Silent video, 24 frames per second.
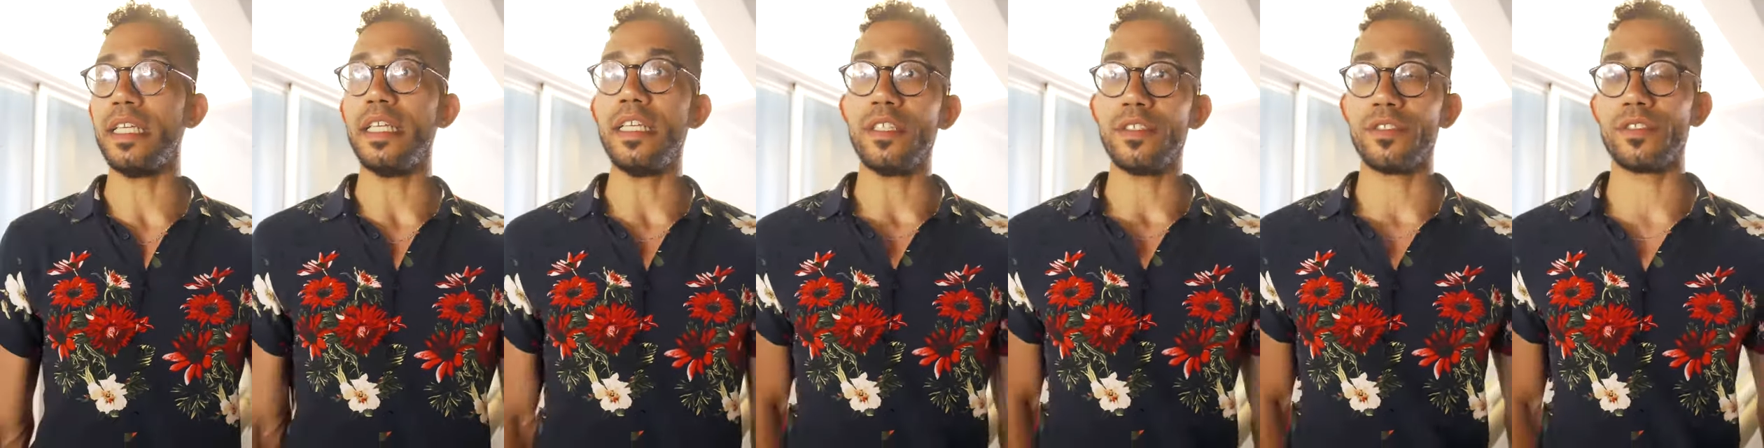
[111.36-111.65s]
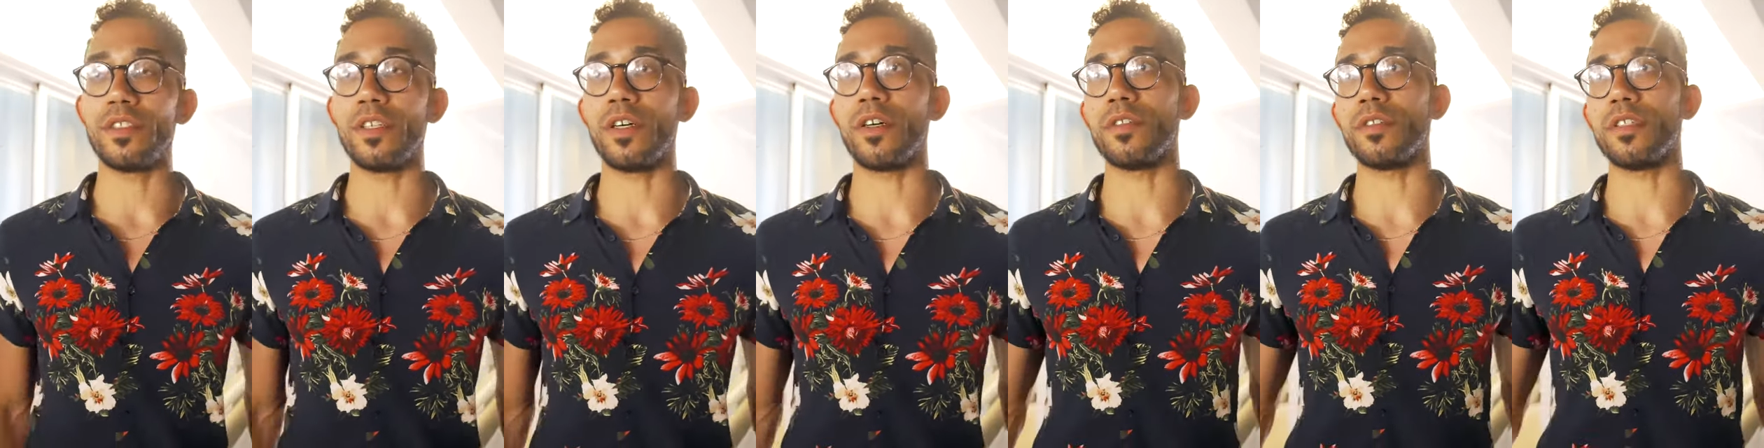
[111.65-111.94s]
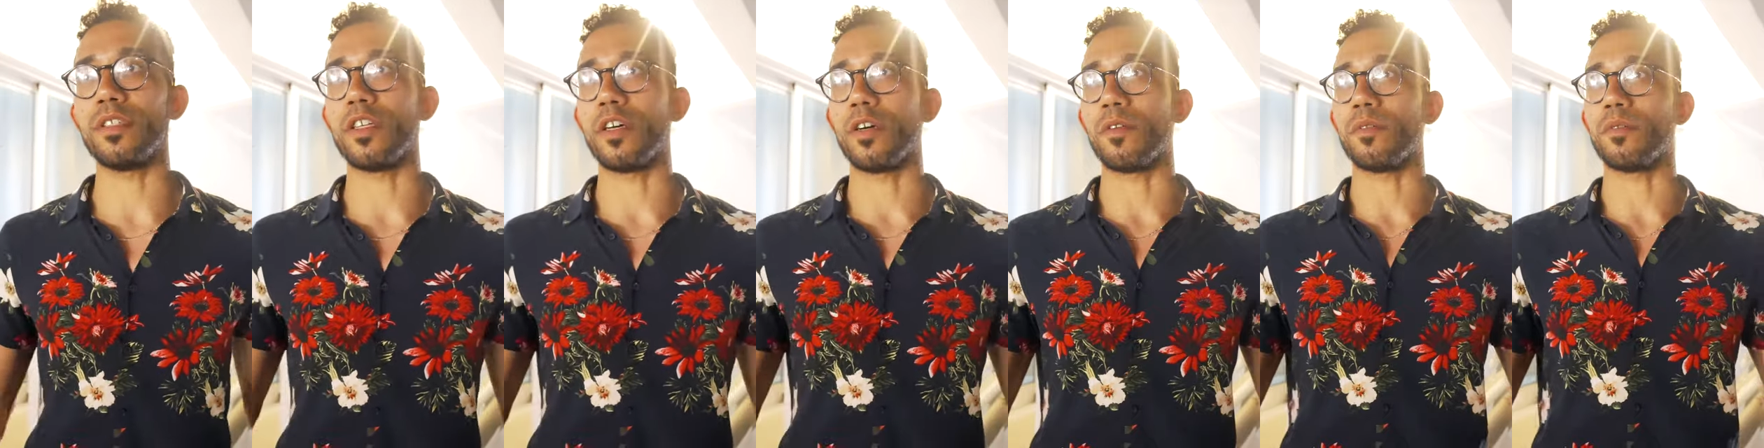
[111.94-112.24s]
so,
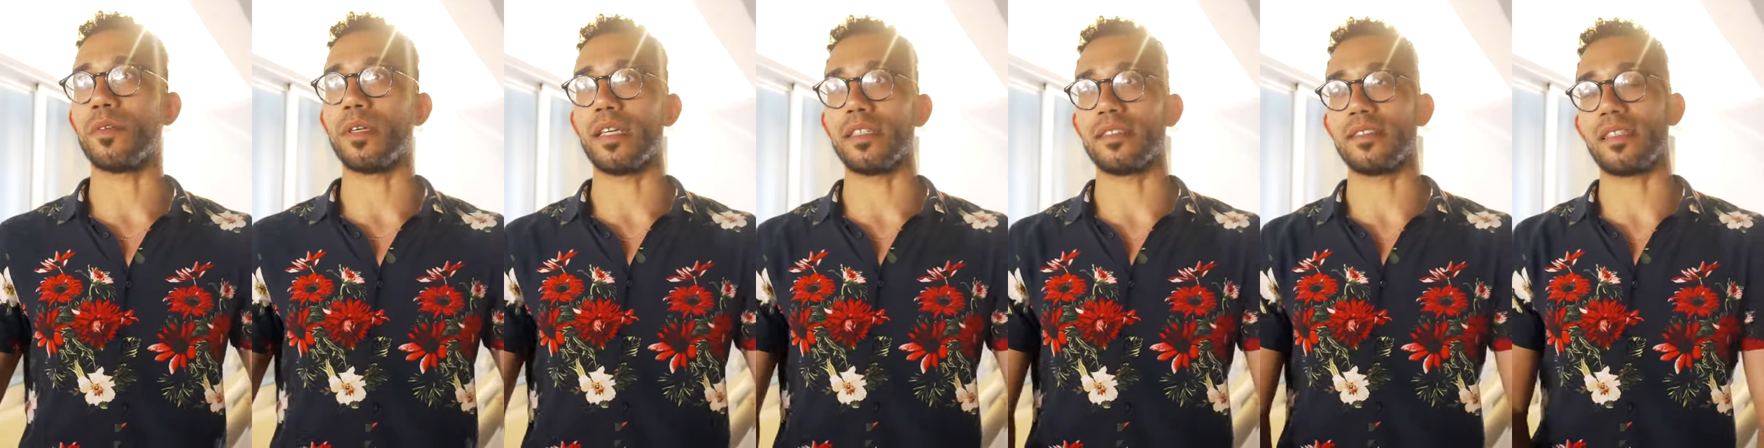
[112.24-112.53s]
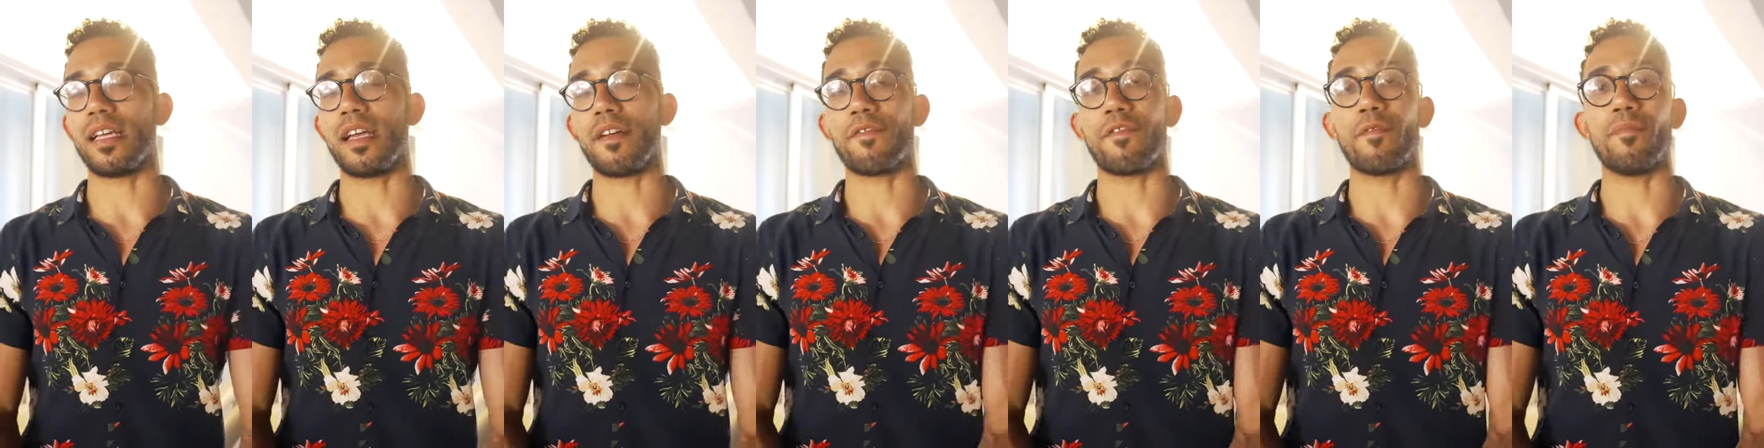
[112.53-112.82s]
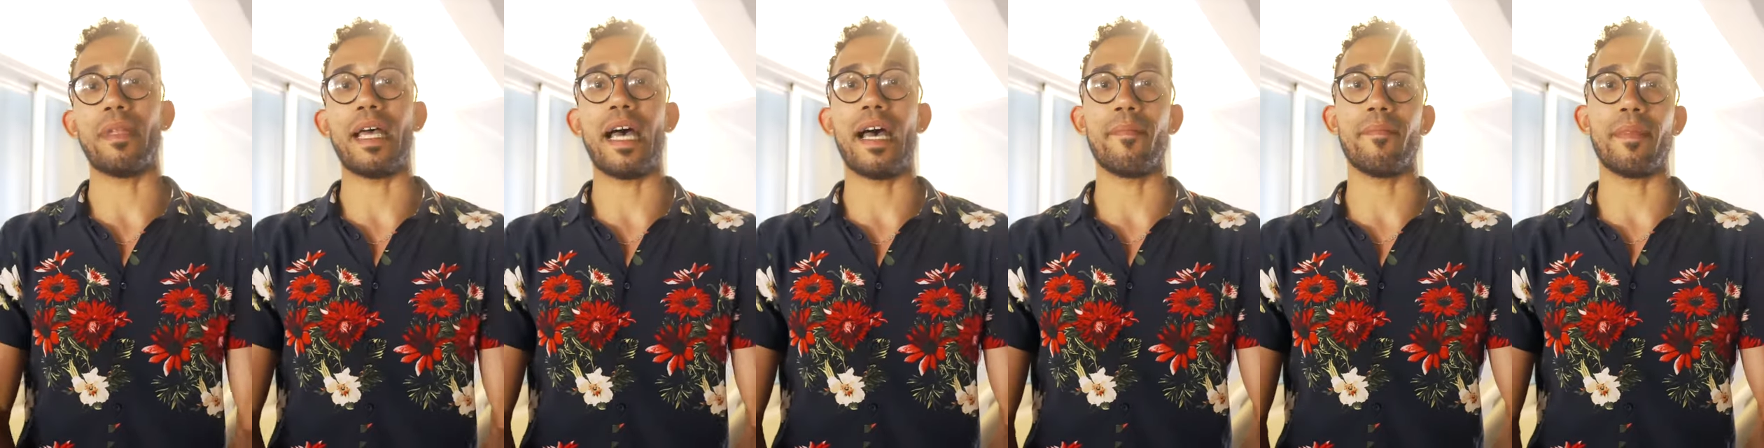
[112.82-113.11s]
you know, aside from
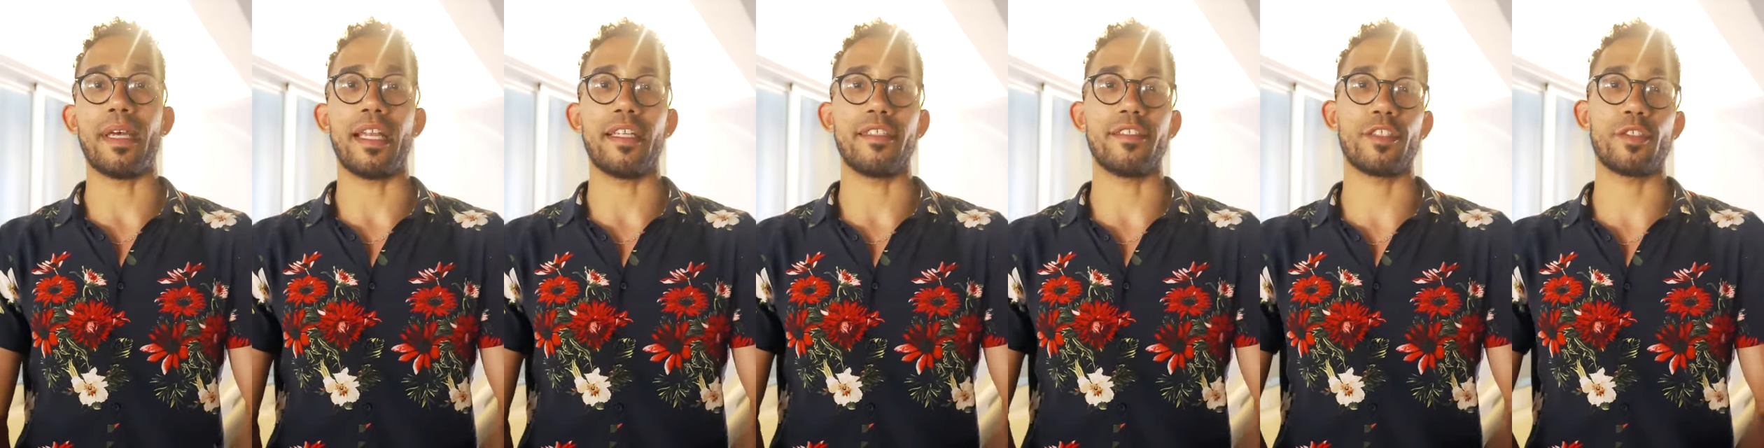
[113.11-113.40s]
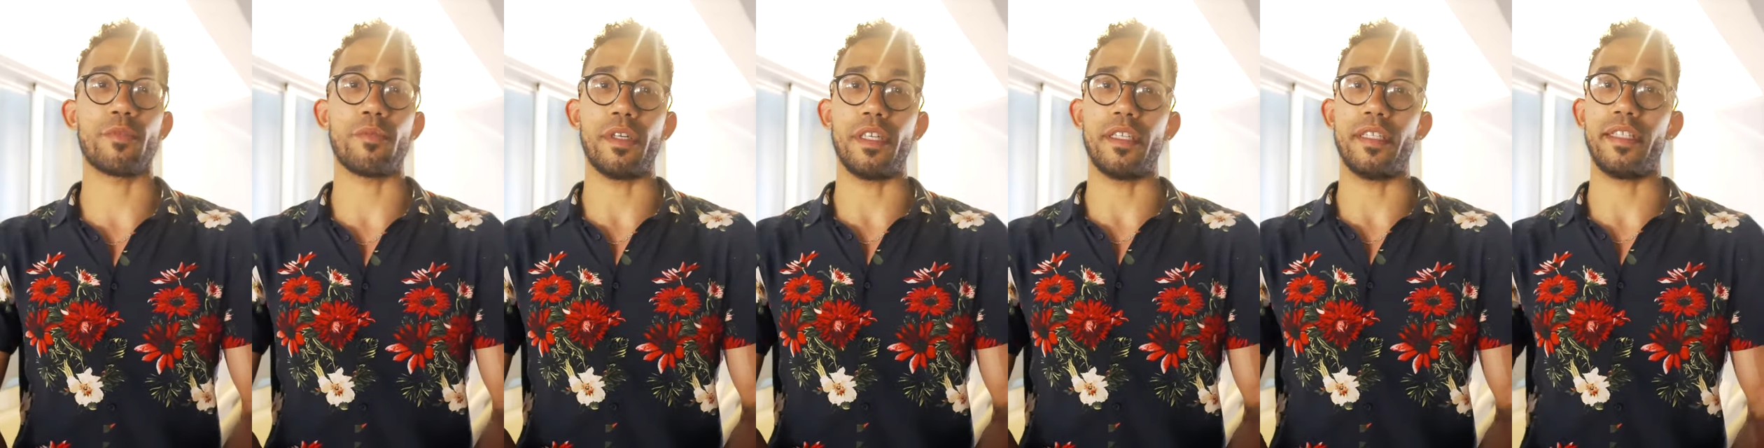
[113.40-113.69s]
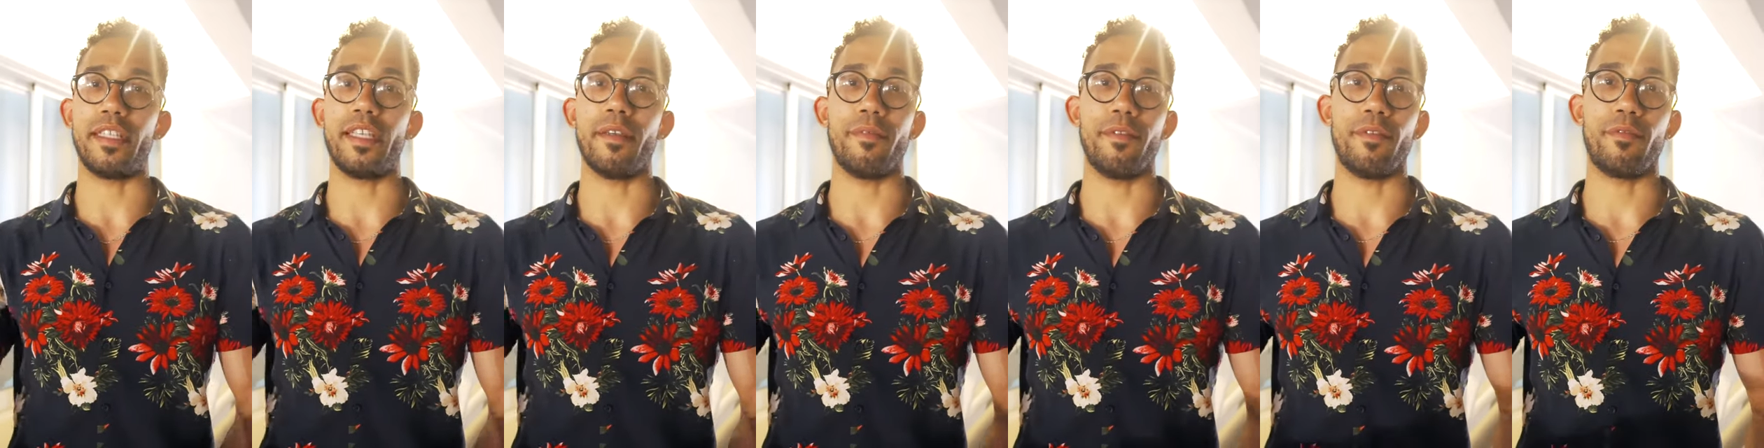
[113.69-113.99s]
that, man, I just wanted
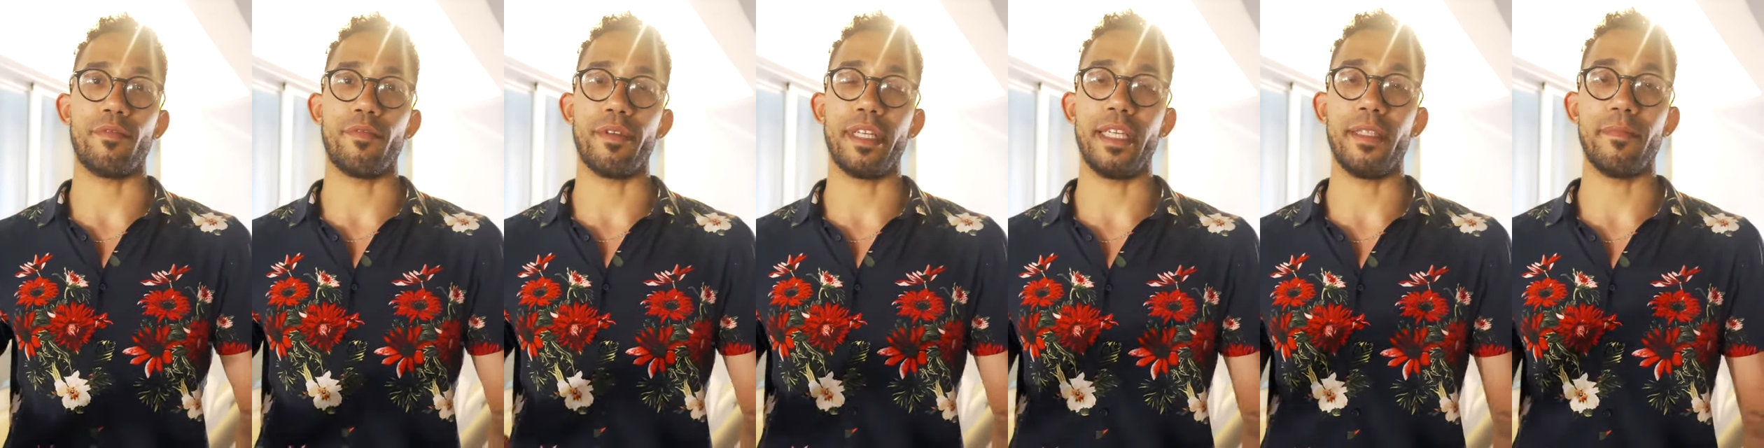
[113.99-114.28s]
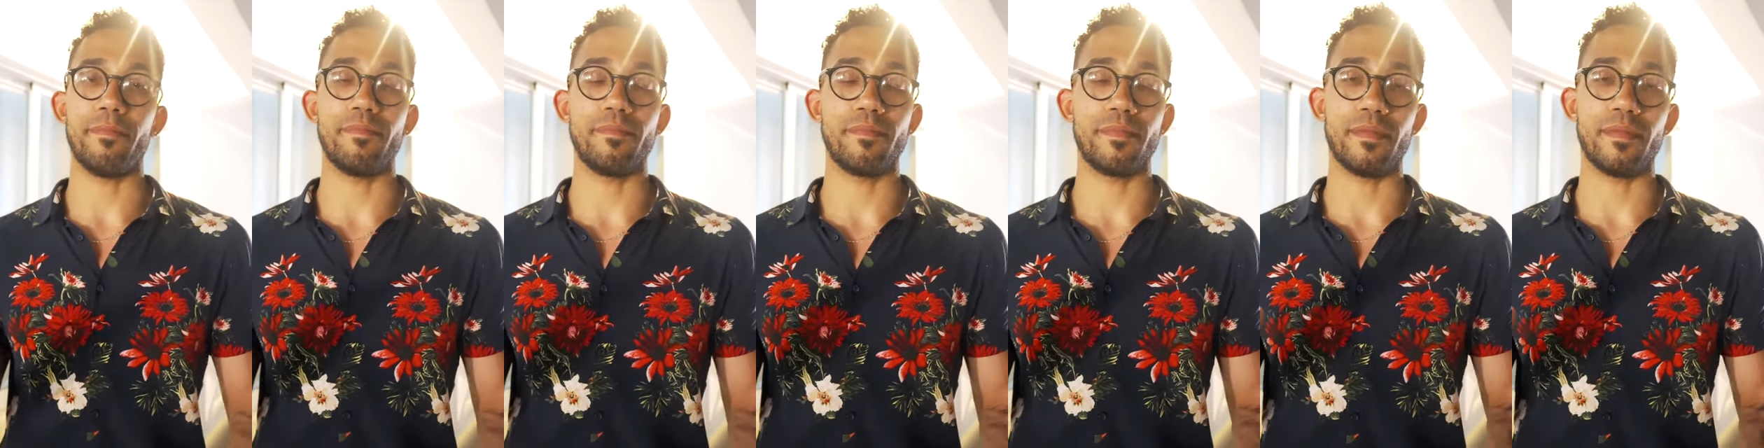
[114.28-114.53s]
to give a great,